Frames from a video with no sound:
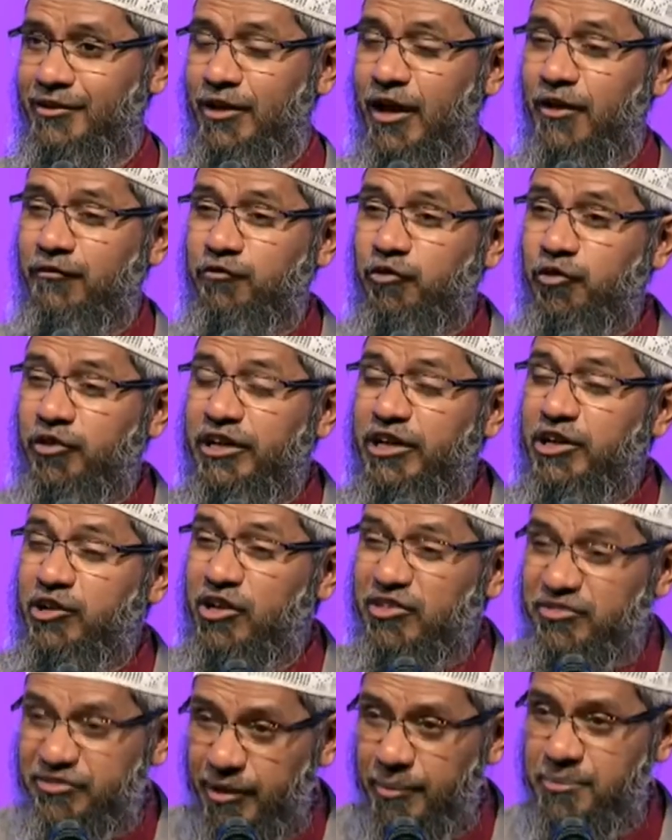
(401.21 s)
You have to read
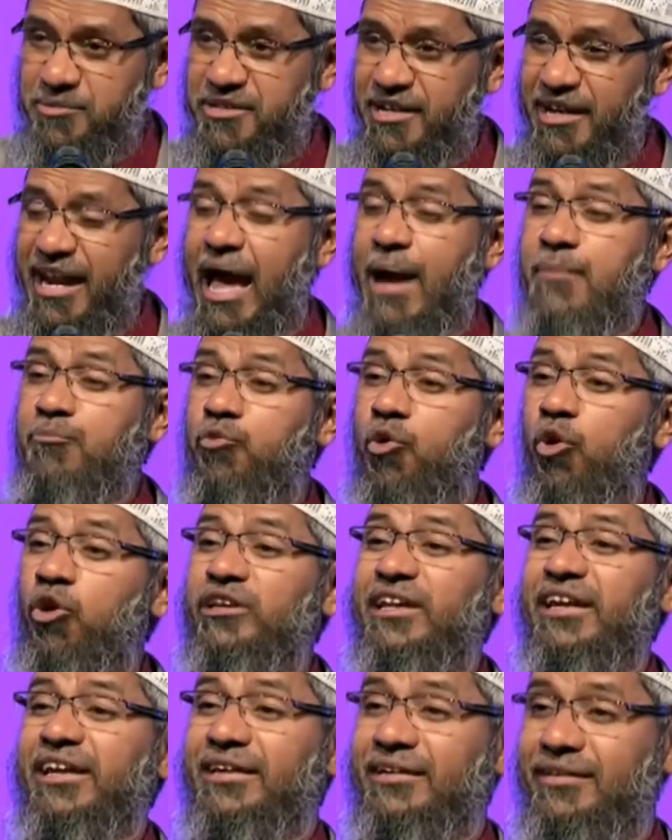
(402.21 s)
your scripture. I'm
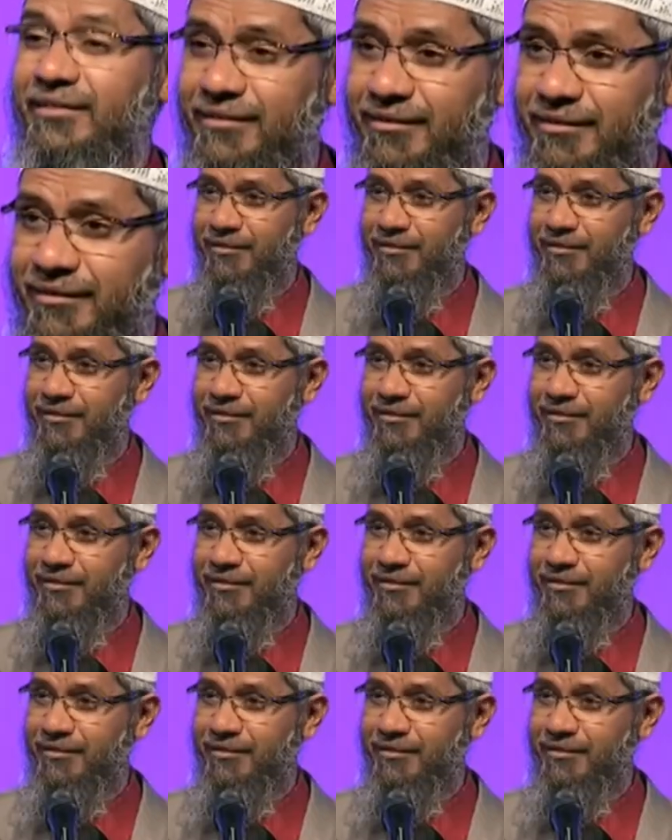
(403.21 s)
quoting.